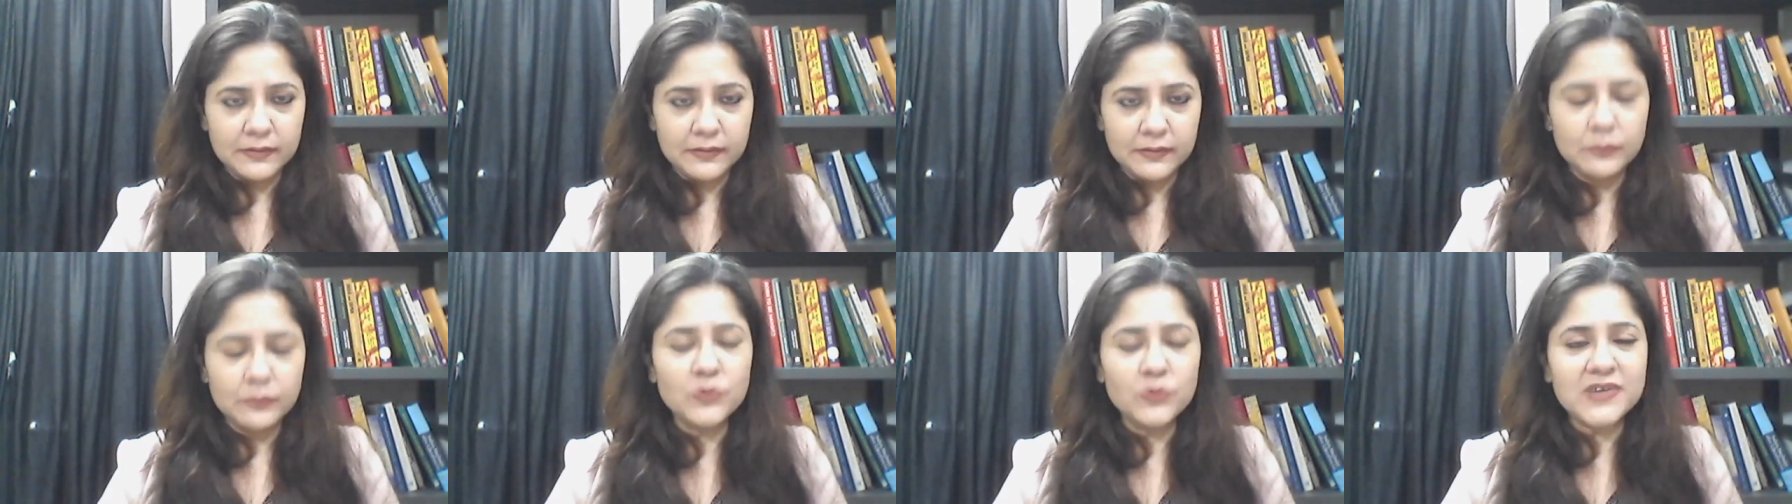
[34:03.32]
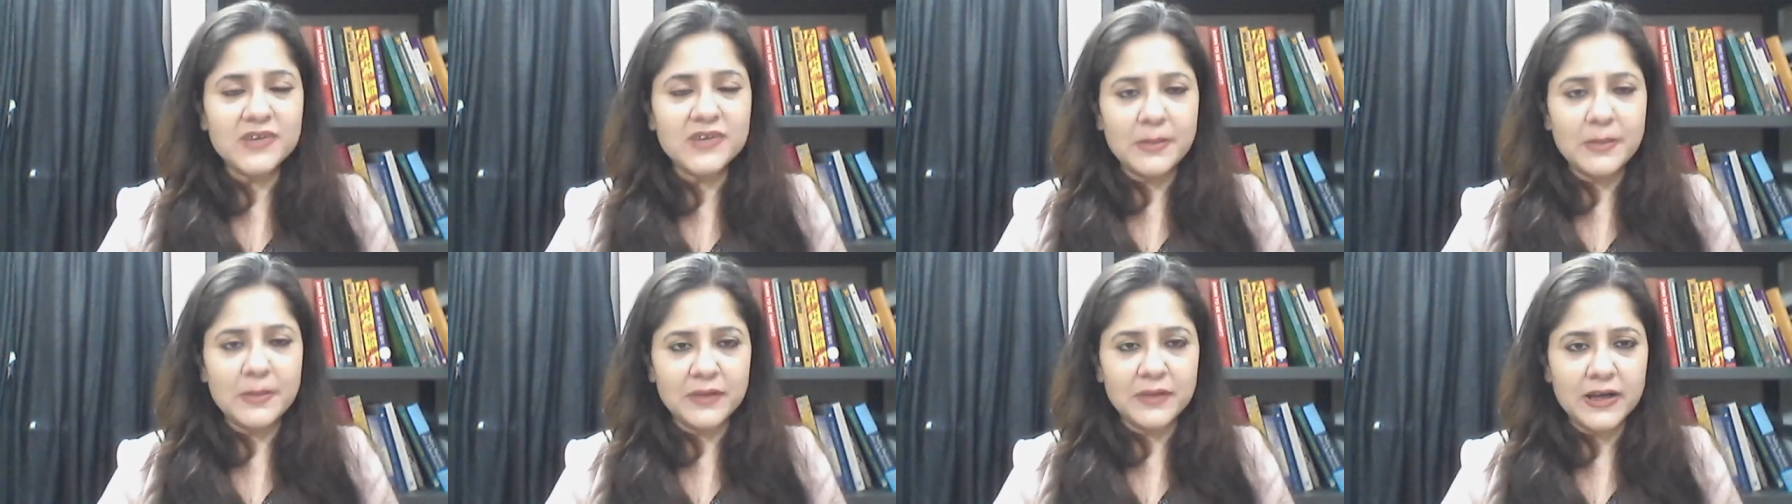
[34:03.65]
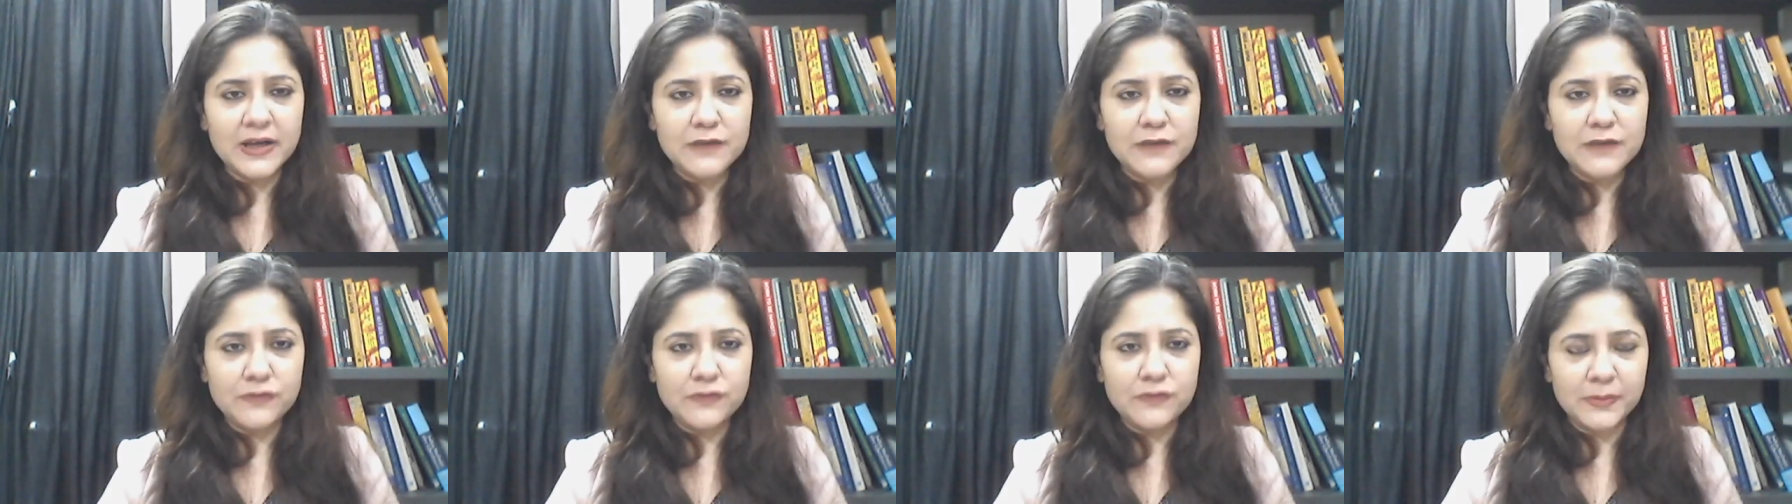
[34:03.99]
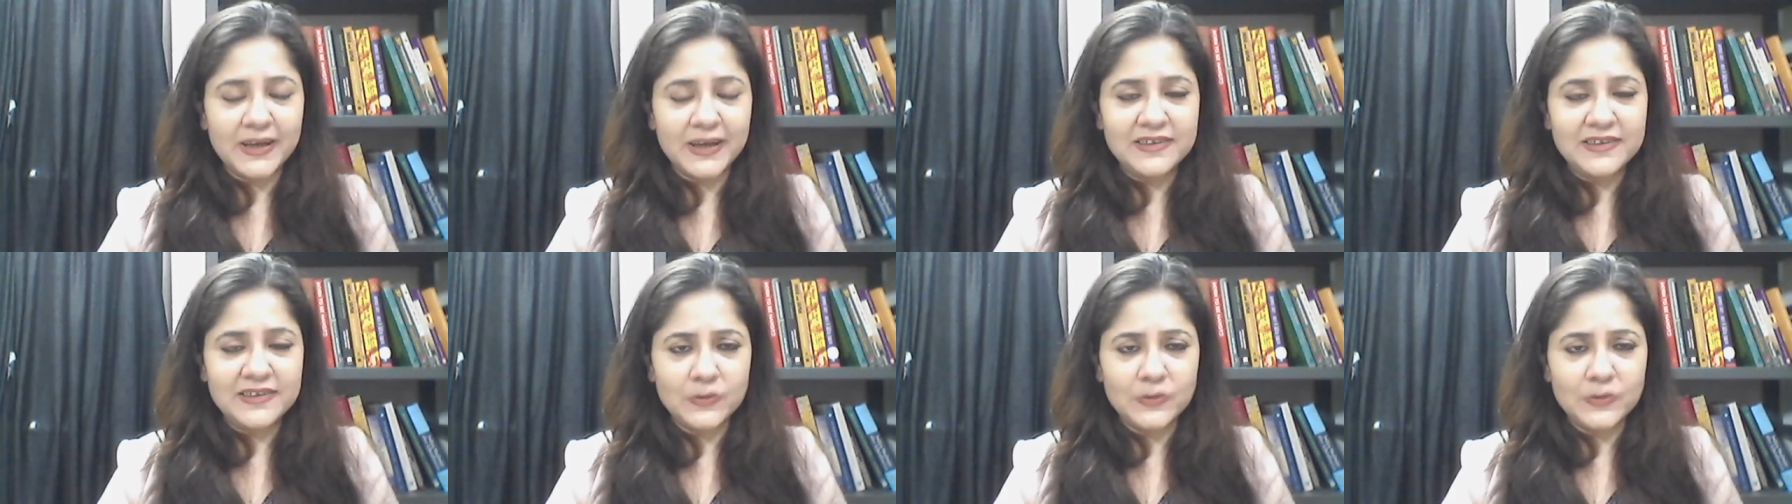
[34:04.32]
Muslim girls from
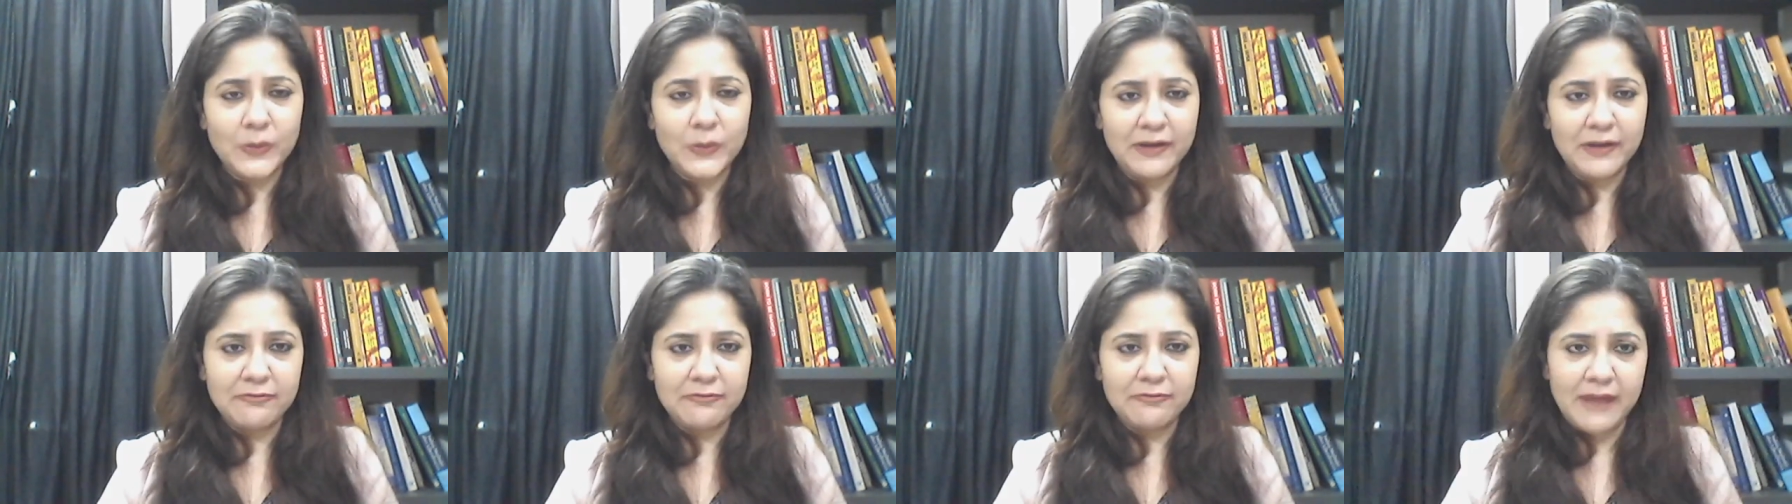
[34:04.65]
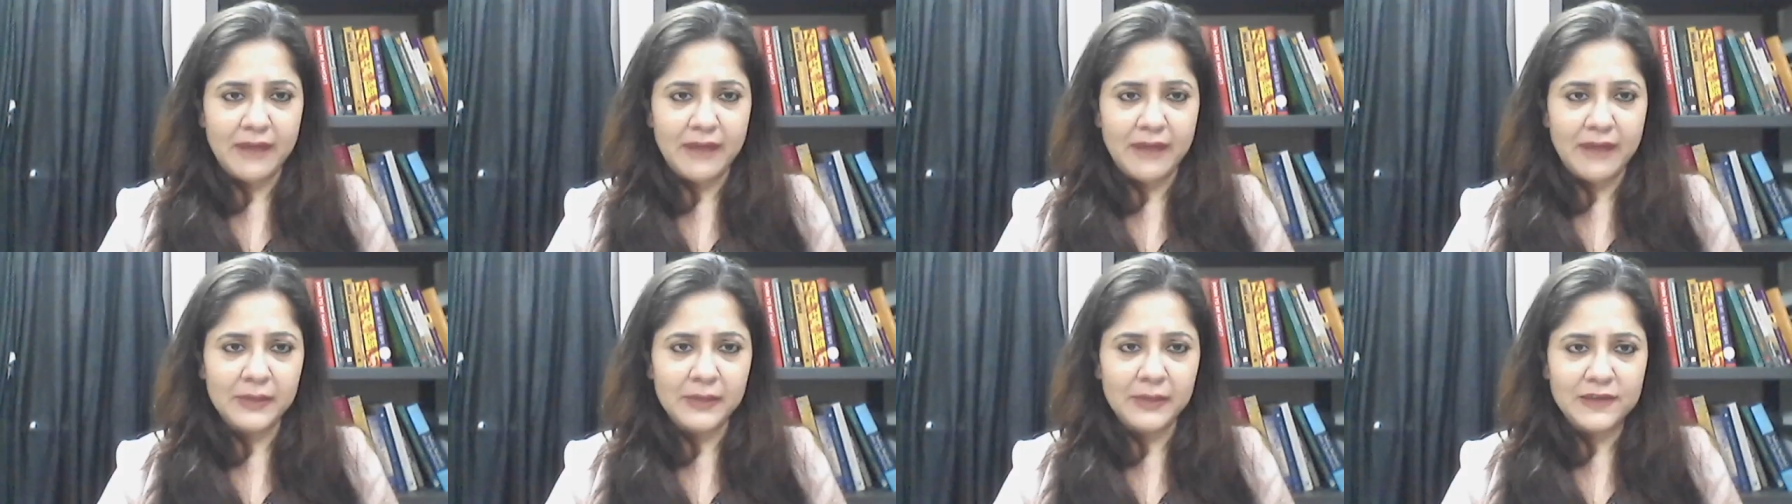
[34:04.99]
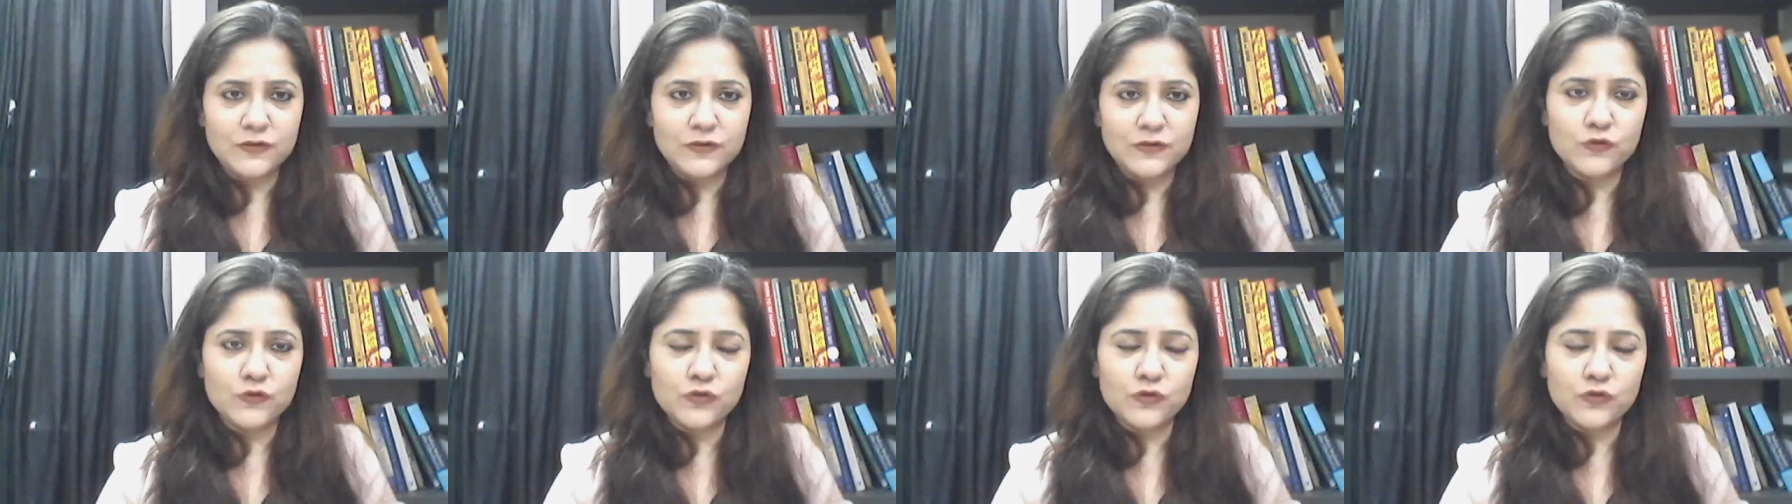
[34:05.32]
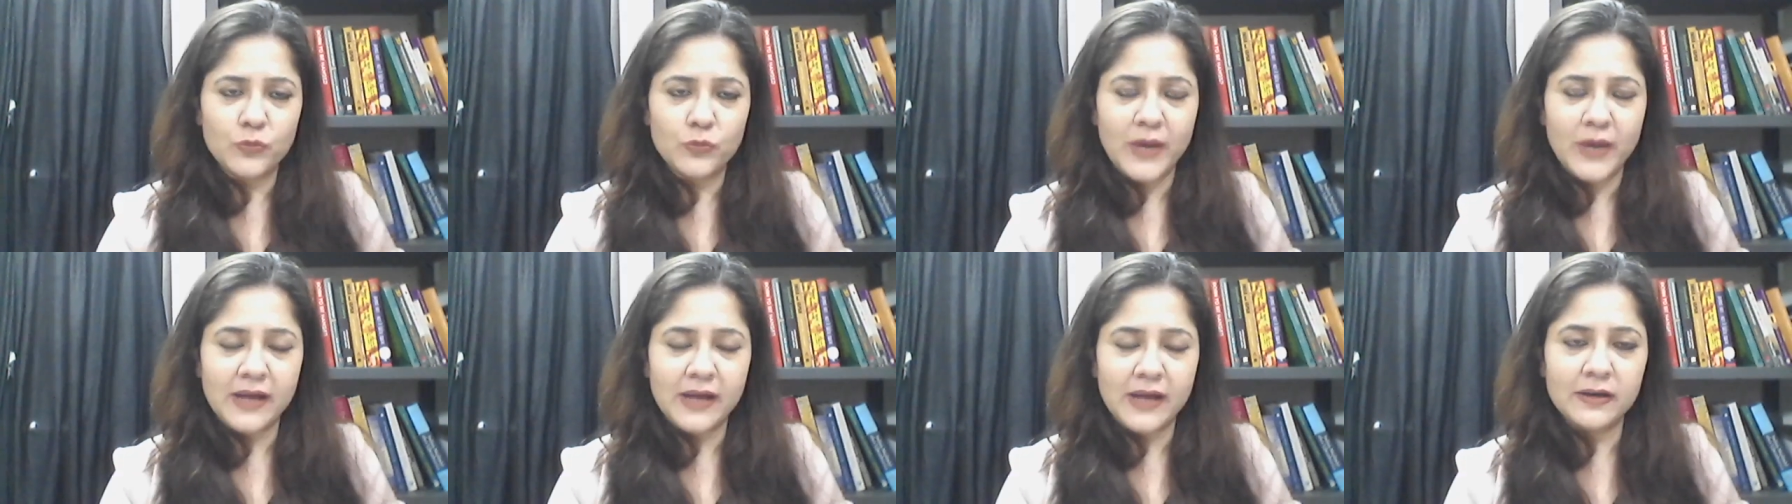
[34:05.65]
conservative families used to
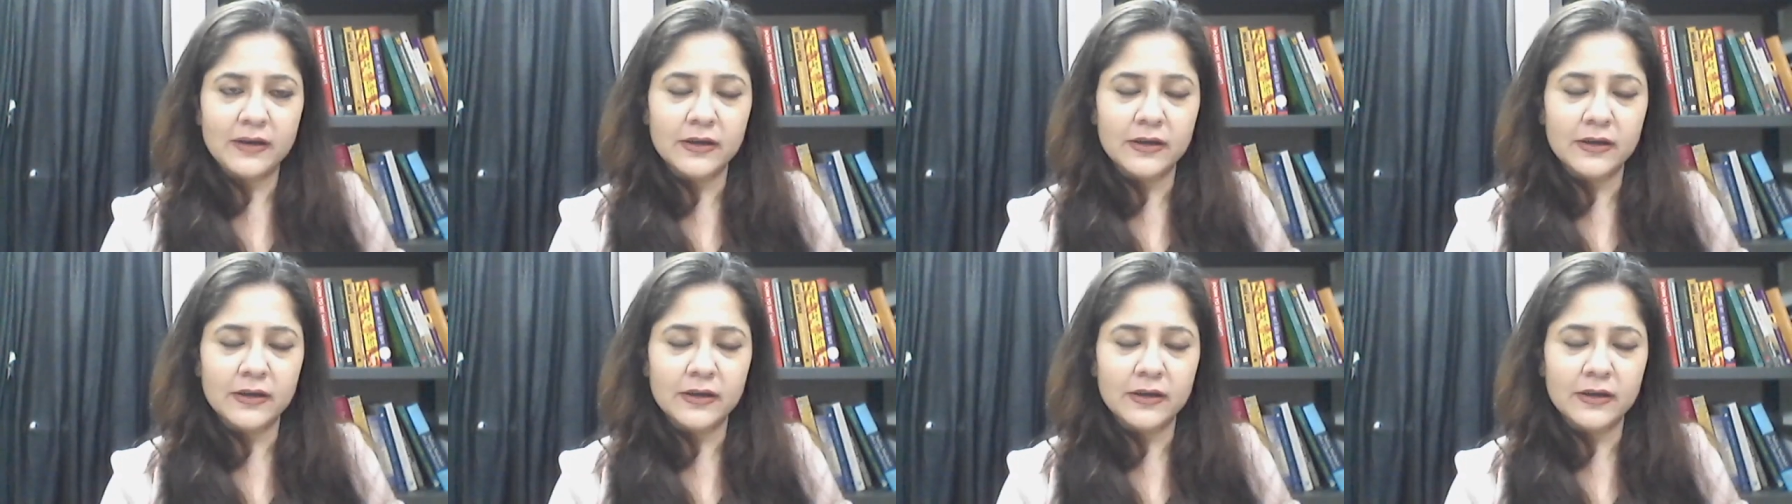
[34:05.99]
wear